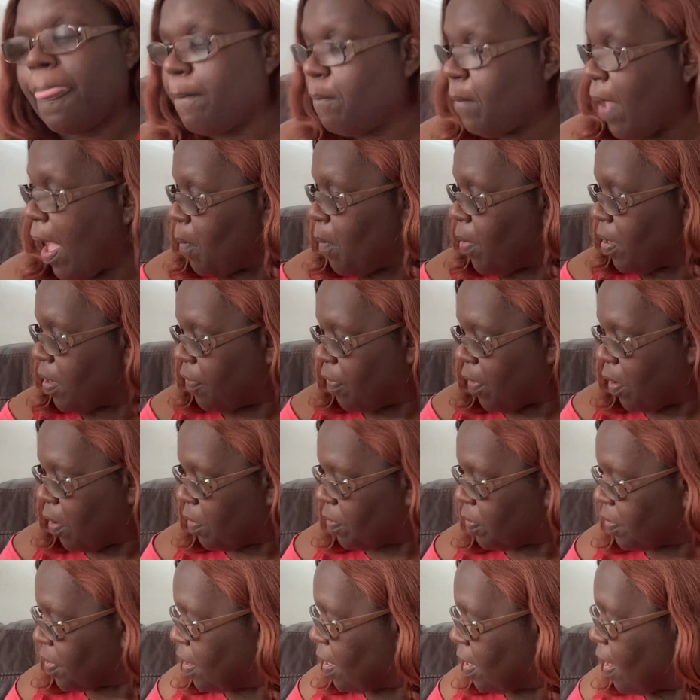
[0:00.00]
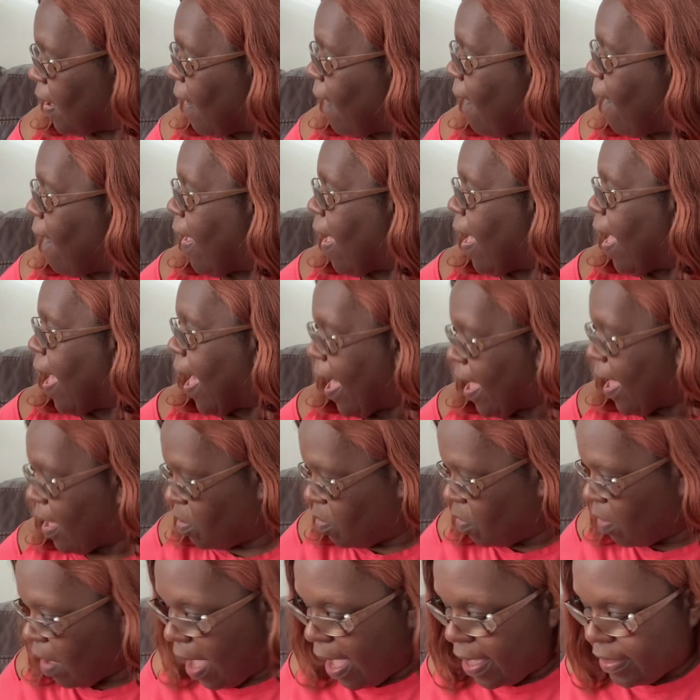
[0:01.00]
Got one of those. And
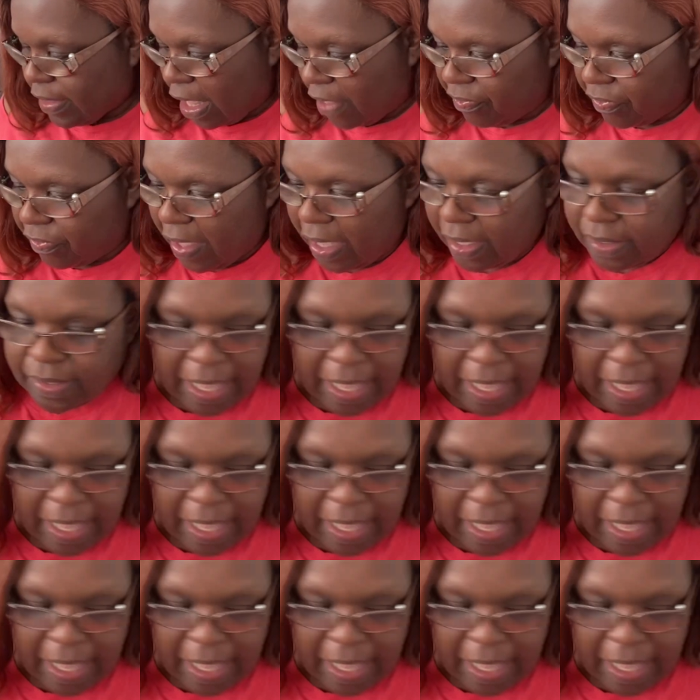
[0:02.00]
you guys, I think